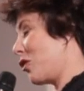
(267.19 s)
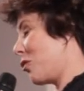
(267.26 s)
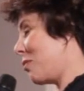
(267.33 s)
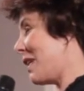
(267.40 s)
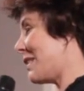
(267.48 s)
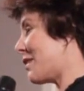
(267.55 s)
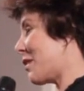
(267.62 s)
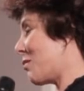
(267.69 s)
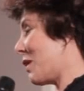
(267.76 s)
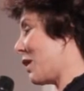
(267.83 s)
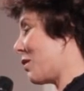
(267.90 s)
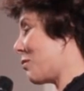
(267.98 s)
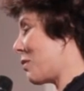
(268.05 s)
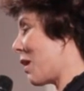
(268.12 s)
meet
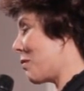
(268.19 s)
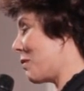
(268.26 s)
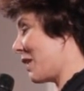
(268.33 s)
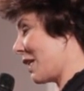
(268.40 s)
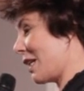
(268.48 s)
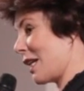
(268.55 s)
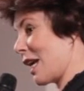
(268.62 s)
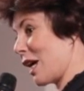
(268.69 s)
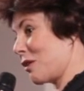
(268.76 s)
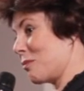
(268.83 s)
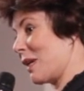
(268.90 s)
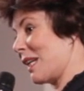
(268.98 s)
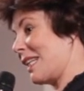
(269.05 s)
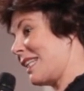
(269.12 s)
somebody in a pub and connect,
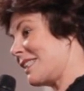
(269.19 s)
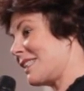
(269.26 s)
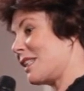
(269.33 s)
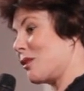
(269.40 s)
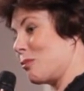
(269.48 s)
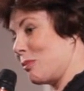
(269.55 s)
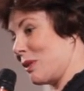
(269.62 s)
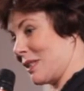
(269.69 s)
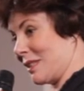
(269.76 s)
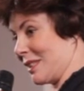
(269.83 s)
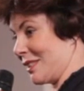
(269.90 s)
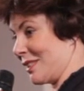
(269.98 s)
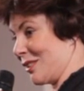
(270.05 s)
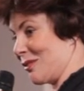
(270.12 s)
but it is in a
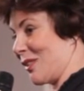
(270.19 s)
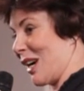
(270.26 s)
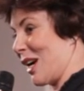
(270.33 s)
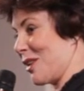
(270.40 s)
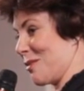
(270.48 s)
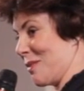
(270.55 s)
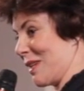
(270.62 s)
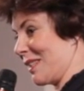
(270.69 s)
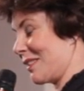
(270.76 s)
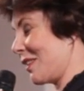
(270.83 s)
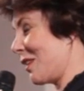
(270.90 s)
business environment.